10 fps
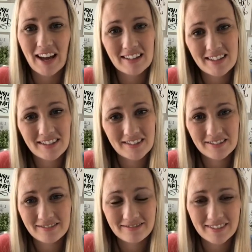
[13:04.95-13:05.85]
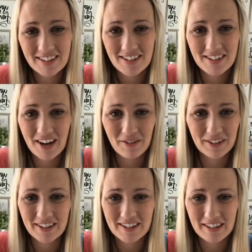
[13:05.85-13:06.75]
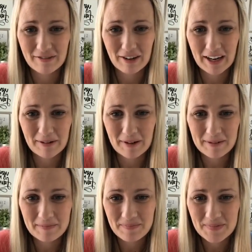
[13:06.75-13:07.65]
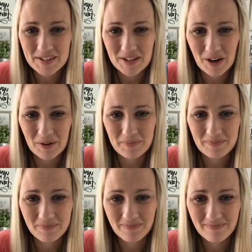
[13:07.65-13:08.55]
not, it's just not realistic for anyone. So